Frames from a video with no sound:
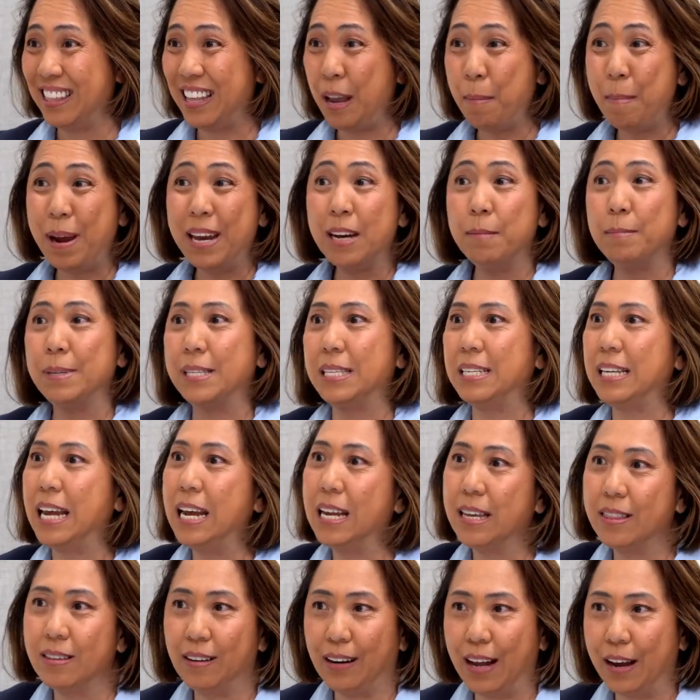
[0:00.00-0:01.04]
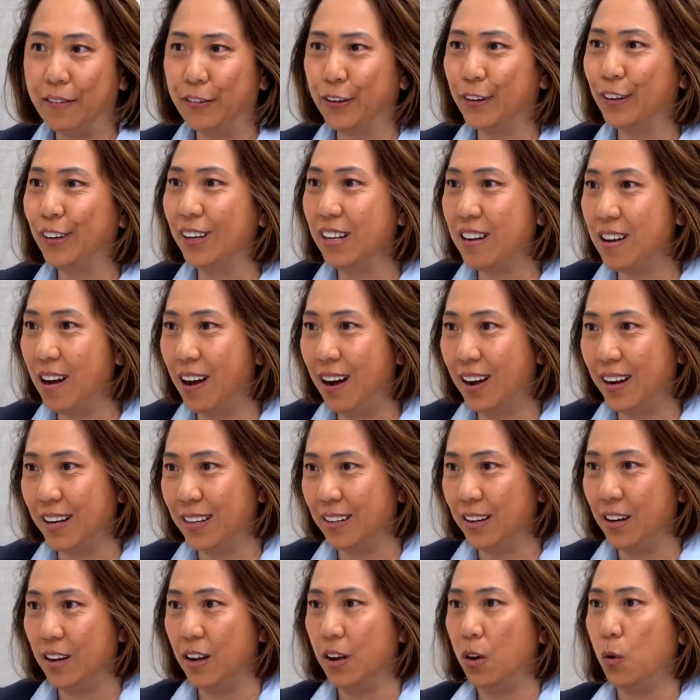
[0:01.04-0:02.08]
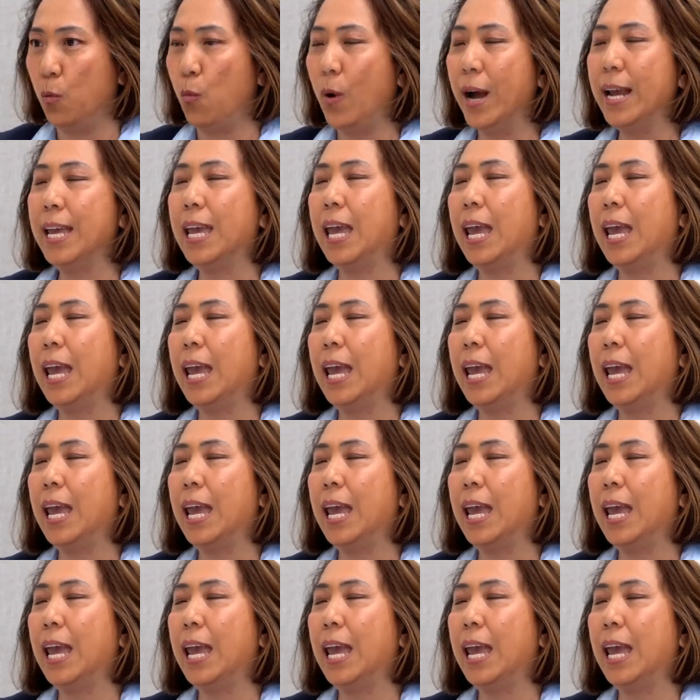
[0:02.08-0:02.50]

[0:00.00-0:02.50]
They made a mistake in their life early on. Why